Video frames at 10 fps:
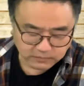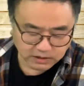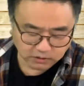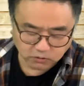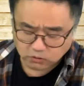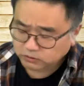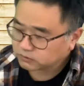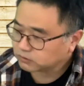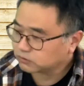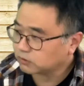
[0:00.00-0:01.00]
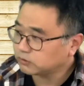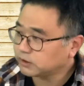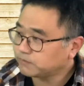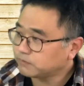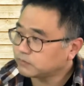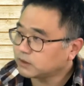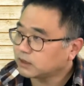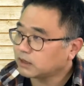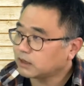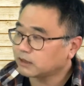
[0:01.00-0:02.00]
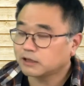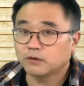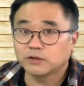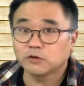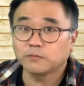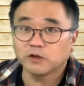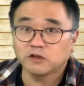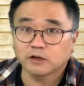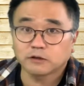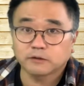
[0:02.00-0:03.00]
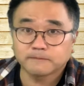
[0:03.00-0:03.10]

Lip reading: God told him, and he was obedient.